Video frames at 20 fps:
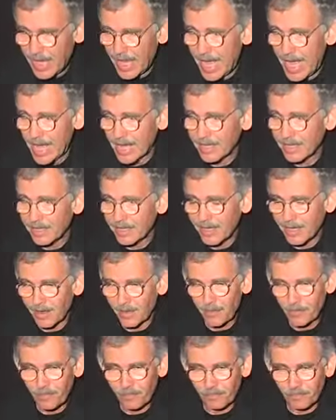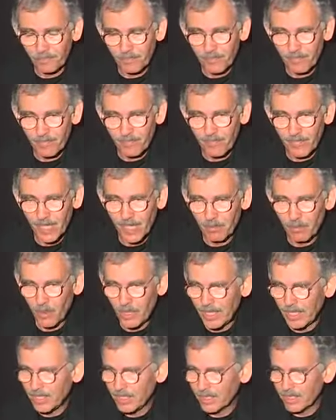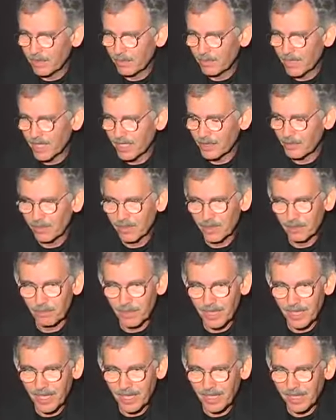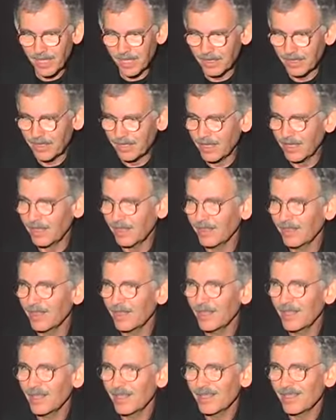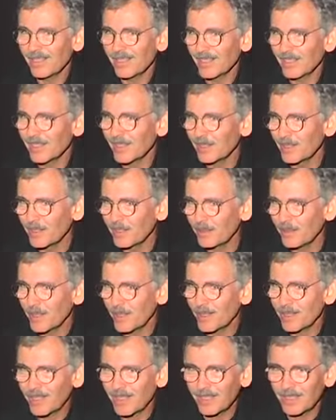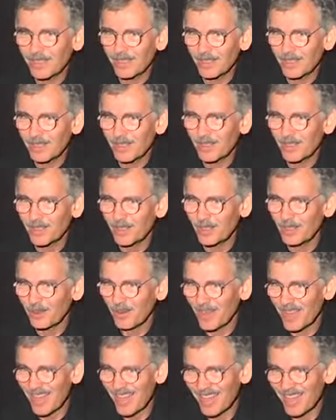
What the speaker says: And, well, he did some things with the plane that you wouldn't think you could do